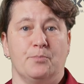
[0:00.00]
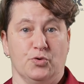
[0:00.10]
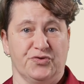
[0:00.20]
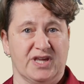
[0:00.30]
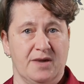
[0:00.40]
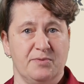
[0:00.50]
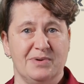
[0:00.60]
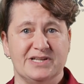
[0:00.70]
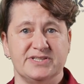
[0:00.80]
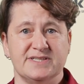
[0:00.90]
Both
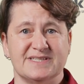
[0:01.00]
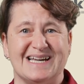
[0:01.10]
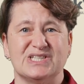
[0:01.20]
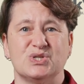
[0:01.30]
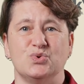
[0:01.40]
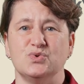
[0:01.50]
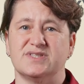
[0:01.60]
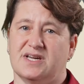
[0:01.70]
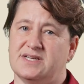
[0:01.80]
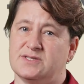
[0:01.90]
capabilities are two
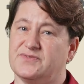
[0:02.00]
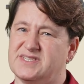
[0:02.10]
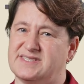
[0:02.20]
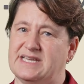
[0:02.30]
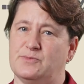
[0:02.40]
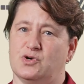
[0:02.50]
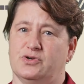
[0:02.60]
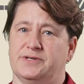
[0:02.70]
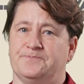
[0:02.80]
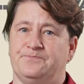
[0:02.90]
sides of the same
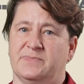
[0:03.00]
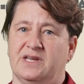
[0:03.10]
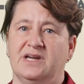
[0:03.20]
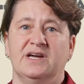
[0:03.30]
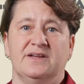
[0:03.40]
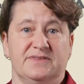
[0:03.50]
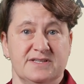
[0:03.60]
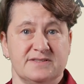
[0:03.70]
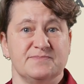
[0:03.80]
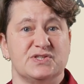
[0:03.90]
coin.
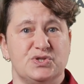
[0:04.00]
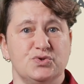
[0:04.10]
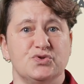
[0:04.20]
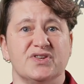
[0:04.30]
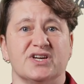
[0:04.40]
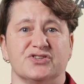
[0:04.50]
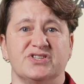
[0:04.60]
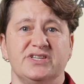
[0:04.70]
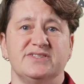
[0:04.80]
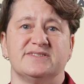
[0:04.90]
This is due to the
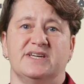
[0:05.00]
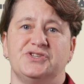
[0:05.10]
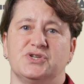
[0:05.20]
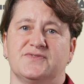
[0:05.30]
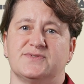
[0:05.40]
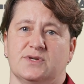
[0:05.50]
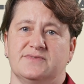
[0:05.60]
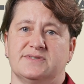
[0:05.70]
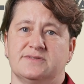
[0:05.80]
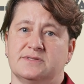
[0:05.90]
continuous nature of
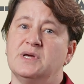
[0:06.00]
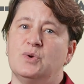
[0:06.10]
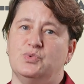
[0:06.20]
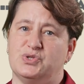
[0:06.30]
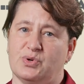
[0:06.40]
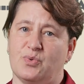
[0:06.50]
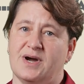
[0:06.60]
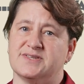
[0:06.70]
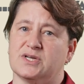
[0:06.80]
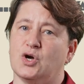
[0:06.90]
services, which
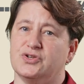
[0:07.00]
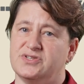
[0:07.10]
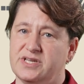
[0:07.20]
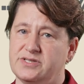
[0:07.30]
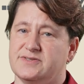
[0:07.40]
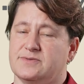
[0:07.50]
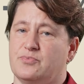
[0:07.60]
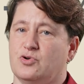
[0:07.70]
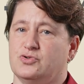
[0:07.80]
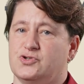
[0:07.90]
requires a continuous
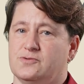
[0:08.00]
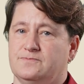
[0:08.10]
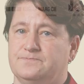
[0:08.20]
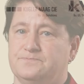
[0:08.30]
approach.